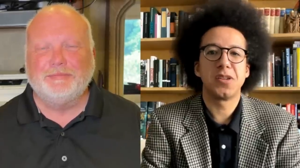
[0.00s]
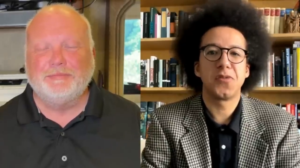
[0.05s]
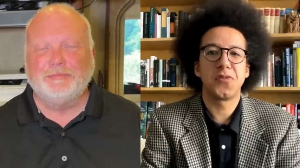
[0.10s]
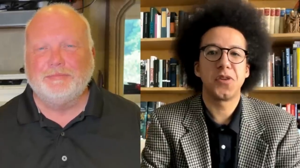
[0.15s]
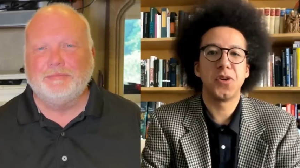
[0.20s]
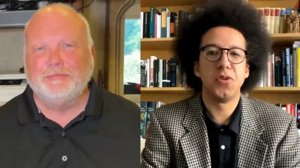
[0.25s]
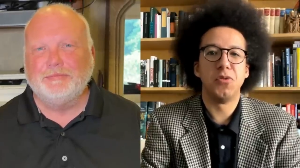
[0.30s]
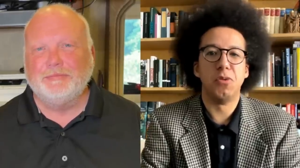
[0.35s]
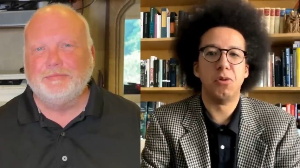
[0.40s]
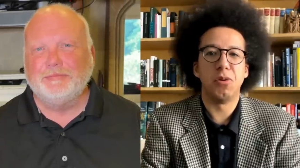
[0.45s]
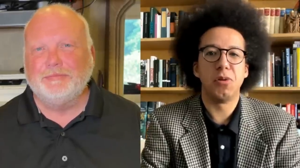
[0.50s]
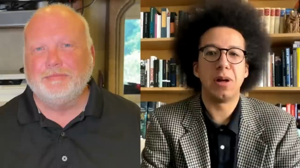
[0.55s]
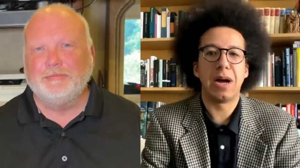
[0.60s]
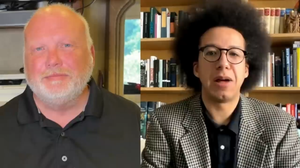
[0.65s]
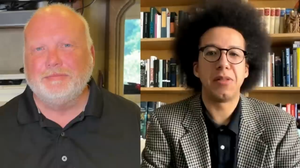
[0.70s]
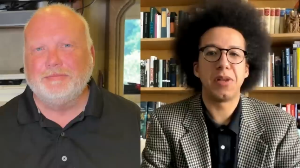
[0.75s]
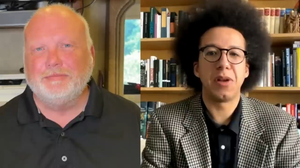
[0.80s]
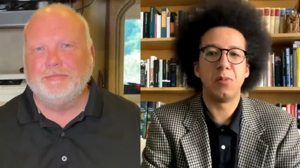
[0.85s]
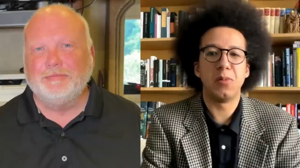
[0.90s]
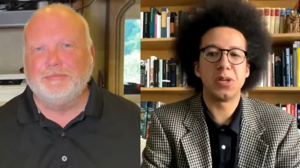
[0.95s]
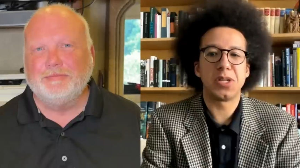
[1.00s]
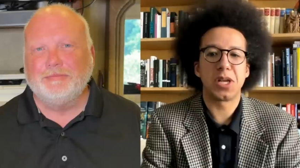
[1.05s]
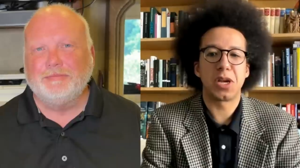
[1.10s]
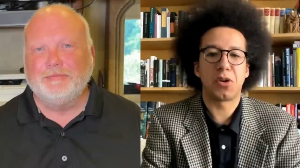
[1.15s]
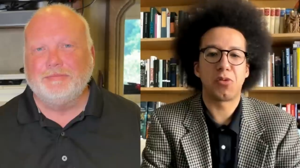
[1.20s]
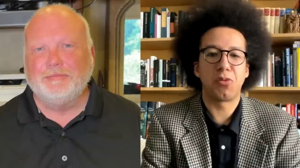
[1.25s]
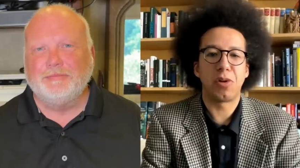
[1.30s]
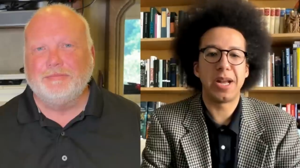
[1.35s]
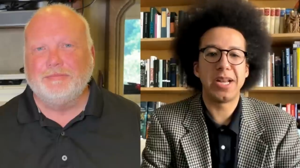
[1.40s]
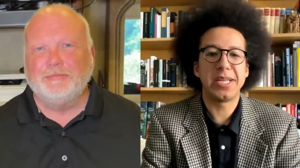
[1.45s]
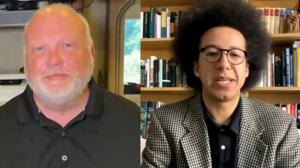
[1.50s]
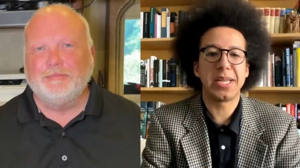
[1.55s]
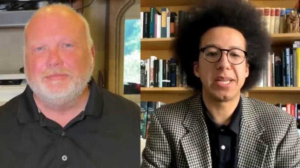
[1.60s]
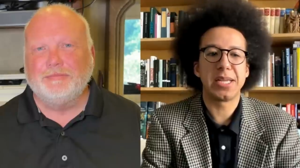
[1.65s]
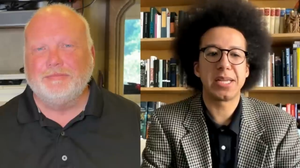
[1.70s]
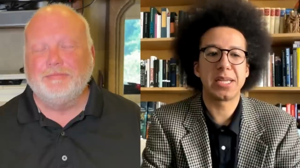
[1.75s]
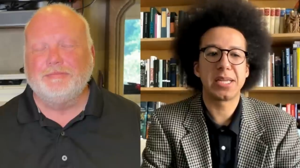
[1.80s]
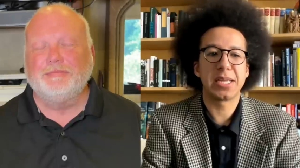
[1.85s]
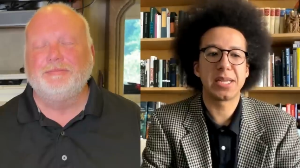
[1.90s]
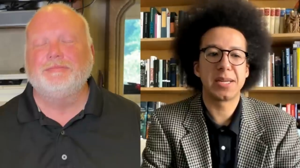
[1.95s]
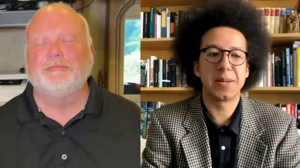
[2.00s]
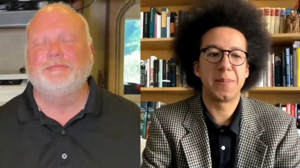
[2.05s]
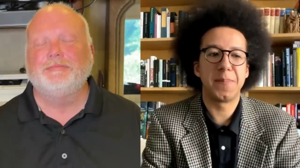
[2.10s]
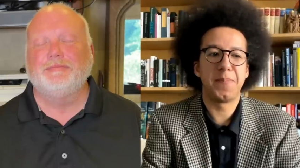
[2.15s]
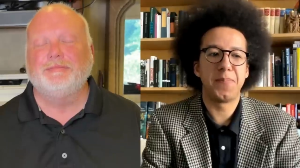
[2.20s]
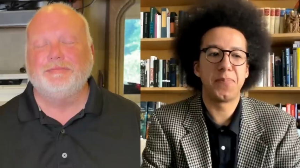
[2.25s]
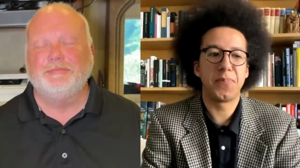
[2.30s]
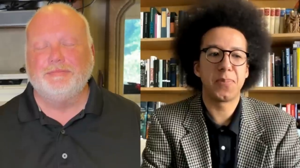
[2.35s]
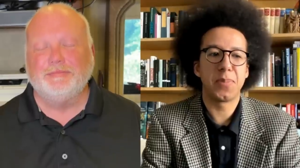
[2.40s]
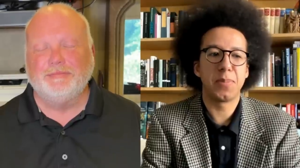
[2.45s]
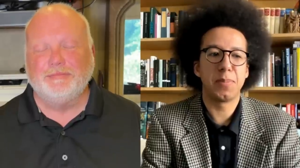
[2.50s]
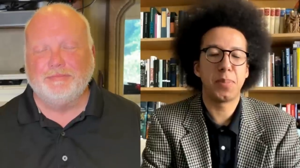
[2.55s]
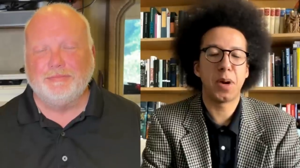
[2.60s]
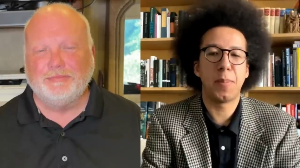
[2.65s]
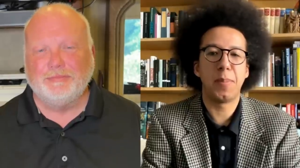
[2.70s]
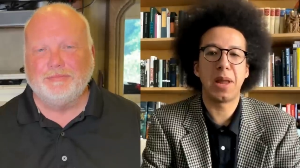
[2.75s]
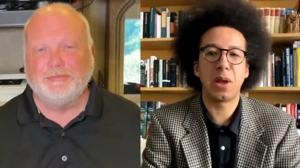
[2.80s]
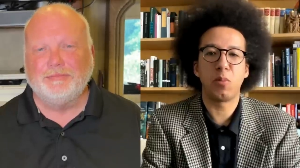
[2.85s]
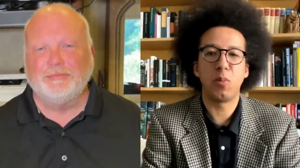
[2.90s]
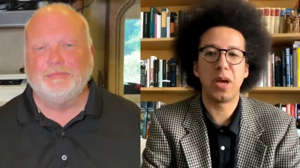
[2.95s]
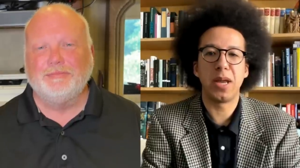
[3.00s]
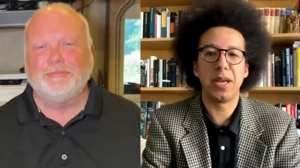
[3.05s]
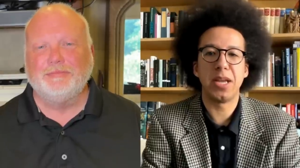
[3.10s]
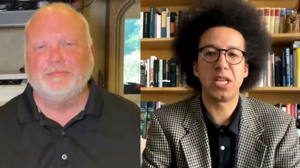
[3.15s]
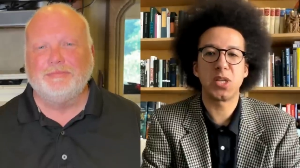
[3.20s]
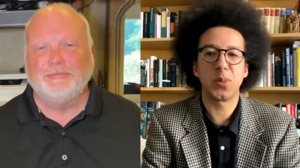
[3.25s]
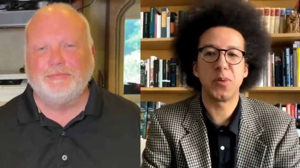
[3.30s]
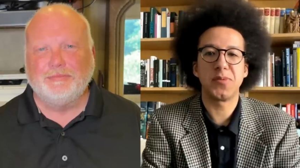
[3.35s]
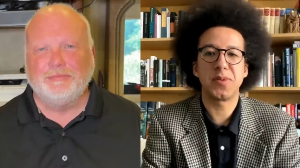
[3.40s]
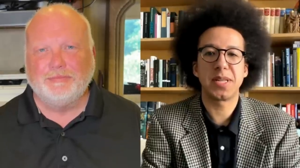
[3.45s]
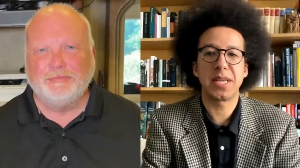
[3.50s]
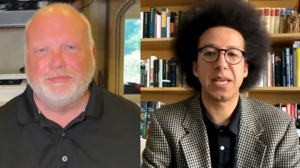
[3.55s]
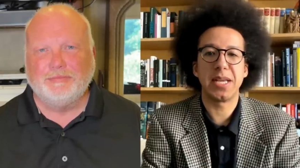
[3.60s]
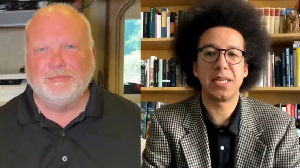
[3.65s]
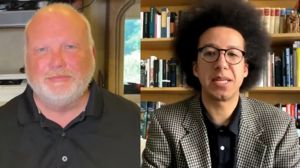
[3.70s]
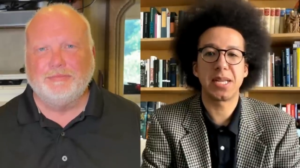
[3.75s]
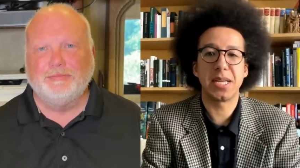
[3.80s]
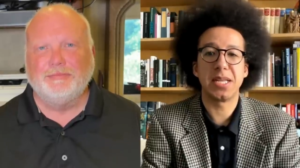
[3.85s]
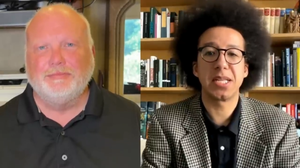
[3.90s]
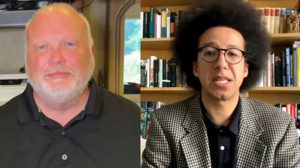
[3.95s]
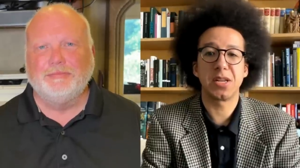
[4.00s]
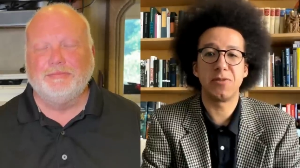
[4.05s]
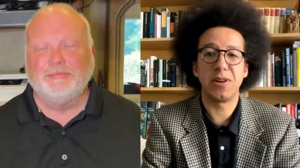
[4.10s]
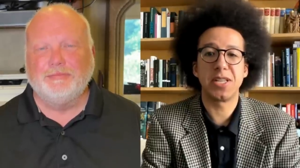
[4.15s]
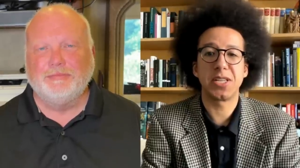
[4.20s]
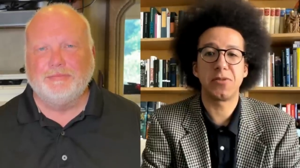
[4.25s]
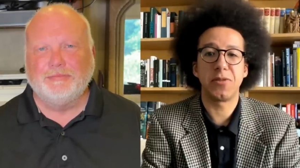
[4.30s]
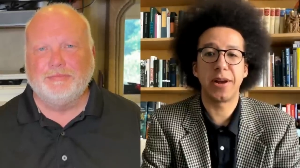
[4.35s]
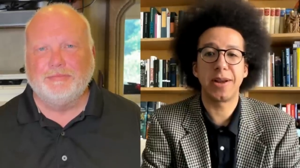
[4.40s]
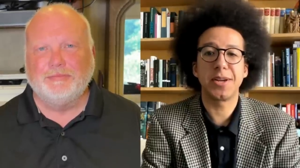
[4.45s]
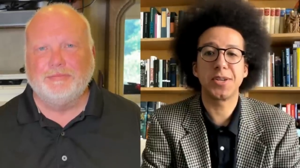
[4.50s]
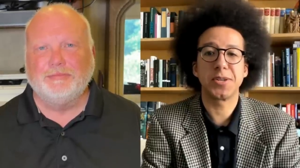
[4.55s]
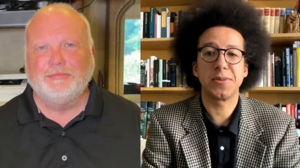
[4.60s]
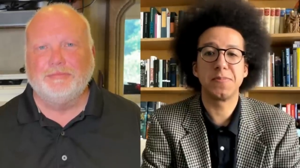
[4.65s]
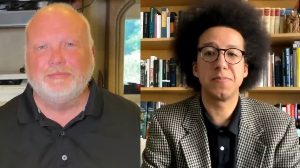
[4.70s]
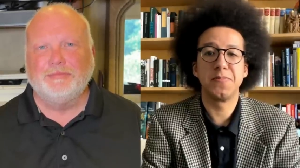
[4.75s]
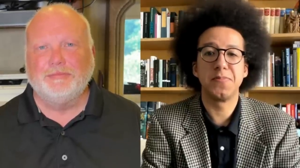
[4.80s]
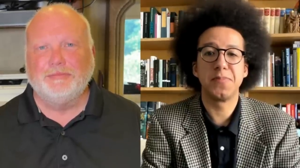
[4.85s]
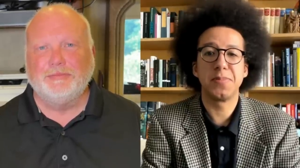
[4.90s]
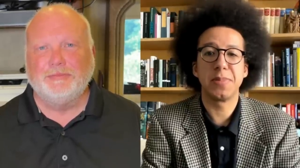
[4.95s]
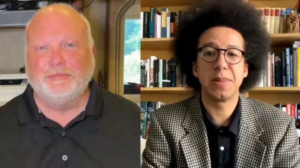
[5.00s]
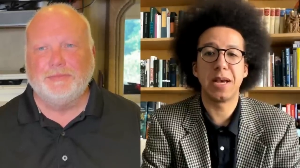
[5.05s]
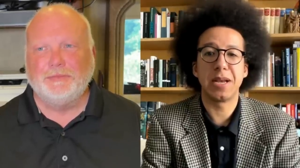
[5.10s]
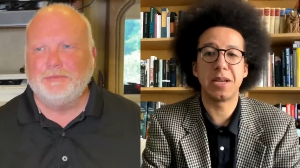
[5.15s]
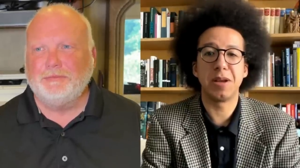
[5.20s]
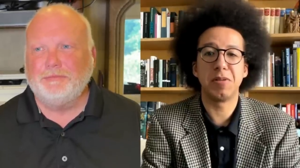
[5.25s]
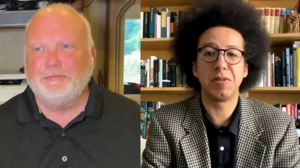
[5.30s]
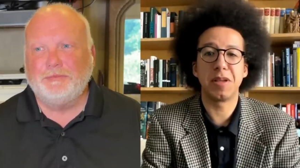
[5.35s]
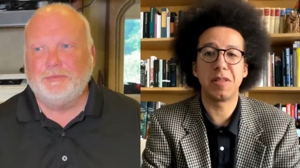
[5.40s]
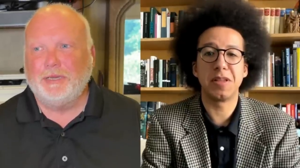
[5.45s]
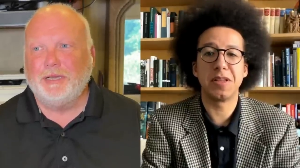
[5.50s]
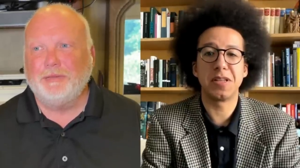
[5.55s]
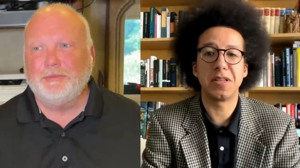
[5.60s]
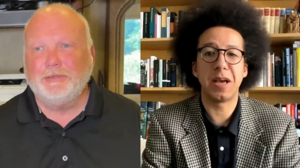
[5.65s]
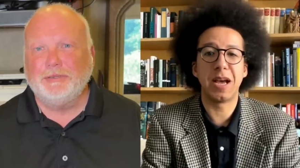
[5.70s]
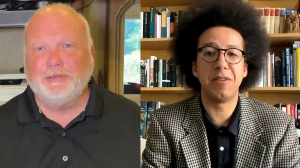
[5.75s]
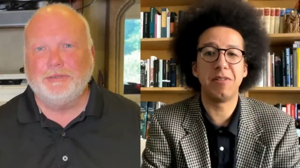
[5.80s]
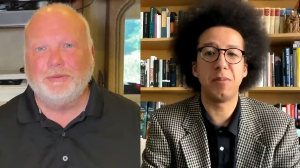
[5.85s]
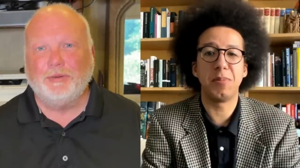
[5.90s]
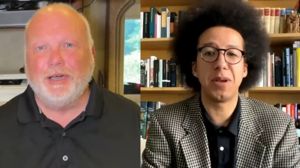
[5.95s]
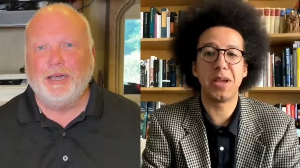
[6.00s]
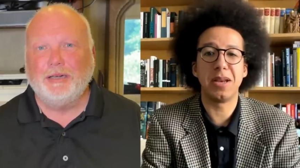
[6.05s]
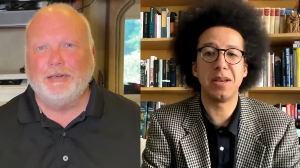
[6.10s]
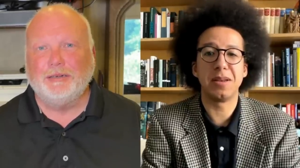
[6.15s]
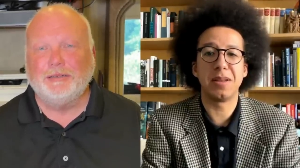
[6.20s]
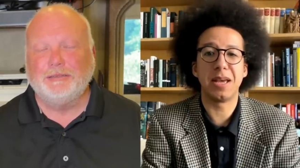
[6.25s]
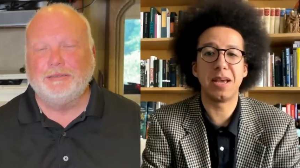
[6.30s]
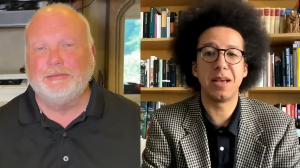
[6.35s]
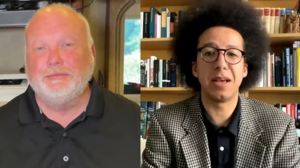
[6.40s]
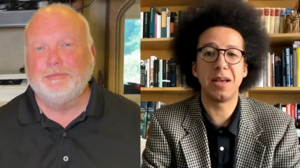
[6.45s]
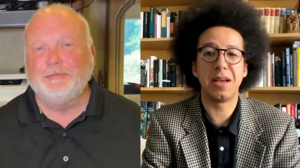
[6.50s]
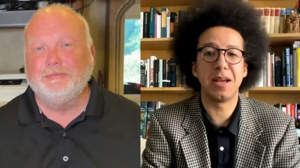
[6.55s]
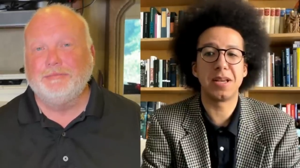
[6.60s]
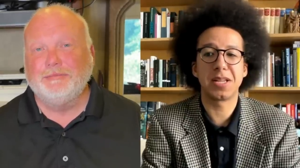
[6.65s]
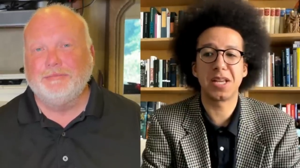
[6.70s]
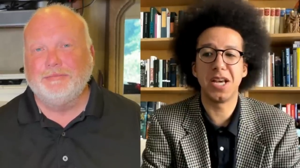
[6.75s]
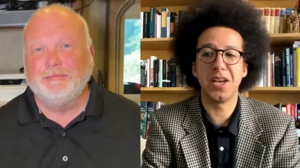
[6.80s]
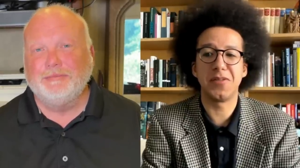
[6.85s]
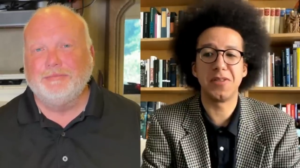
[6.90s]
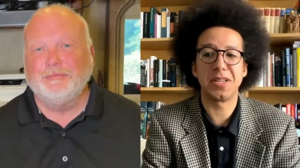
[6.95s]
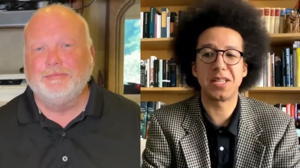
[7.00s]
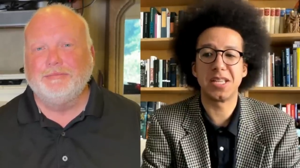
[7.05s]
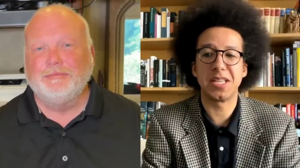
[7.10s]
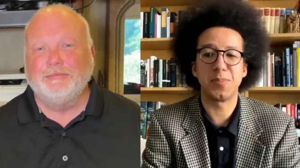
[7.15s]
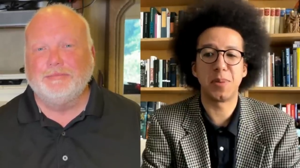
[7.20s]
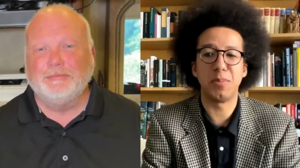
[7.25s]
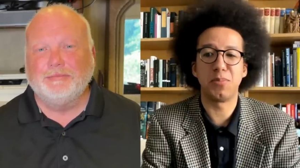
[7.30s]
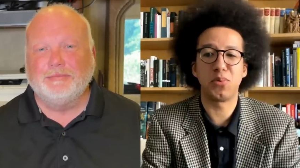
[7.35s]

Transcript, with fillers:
Speaker 1: funeral, I think, was the greatest public witness we've seen since the resurrection. I don't think there's ever wow. been a service that's been